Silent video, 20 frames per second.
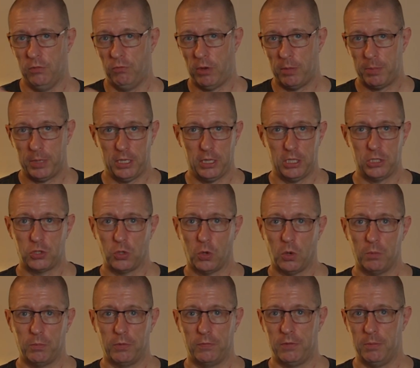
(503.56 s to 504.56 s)
ribbon at the
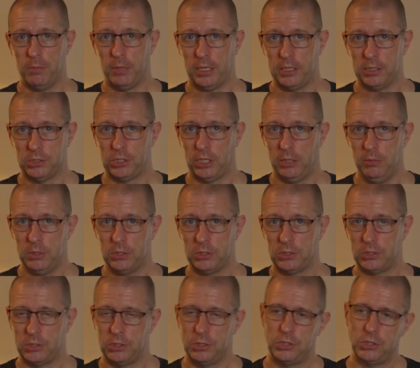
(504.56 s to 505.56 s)
top of the My
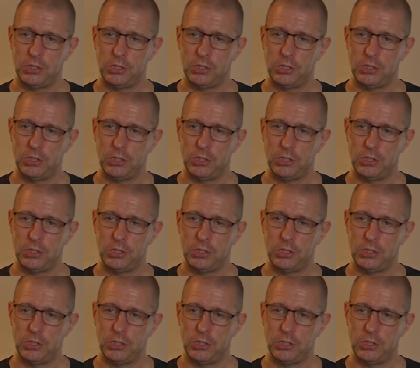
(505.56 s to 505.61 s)
Assignments